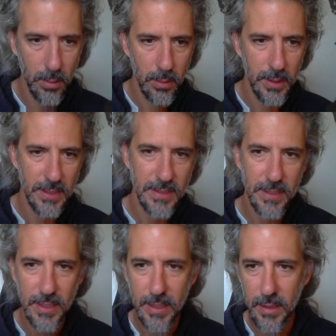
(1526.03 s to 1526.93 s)
Yes, it
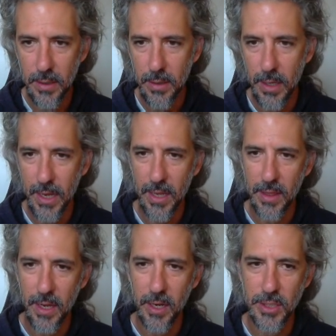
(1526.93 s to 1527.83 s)
did.
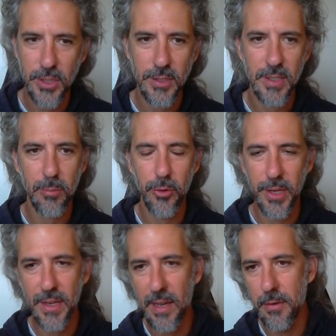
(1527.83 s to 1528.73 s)
And there it shows up
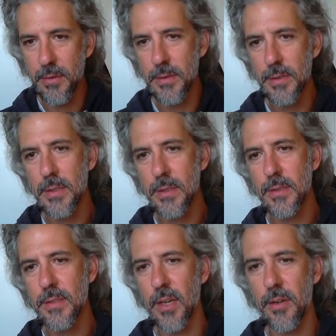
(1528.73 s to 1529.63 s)
green now.
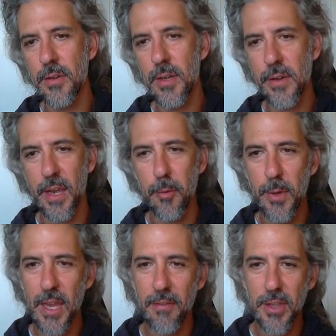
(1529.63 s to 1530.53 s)
So, okay, we
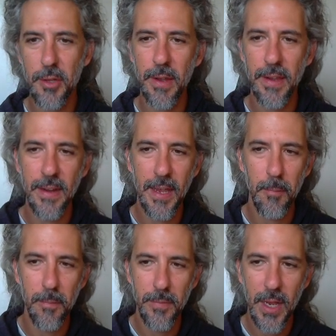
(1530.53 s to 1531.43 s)
gave it the right
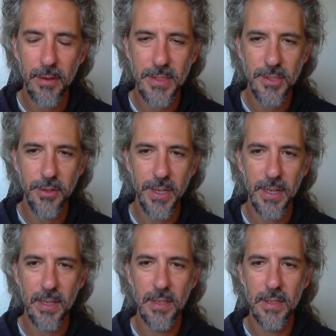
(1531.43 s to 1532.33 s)
name. Now it's
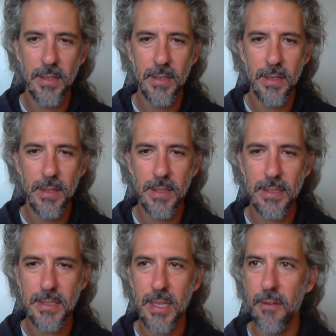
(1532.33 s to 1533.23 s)
green.
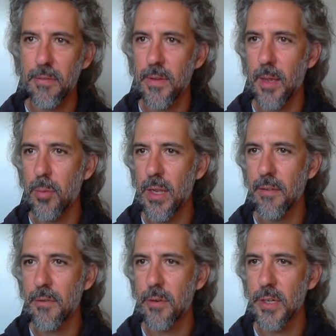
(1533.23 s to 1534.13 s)
This stuff, I
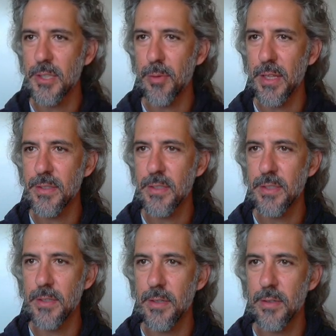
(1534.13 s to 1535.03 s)
believe, corresponds
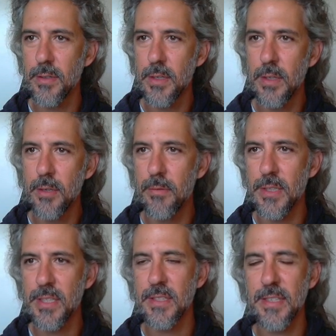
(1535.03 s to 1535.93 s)
to
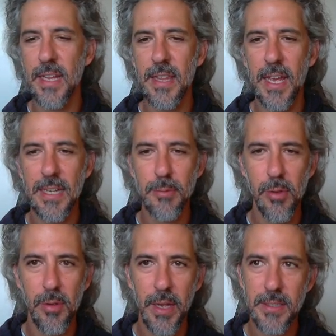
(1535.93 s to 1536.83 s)
what's inside the
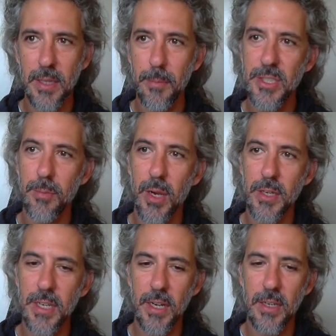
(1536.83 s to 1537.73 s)
exclamation
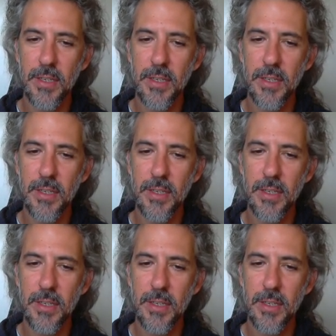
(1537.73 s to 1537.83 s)
marks here.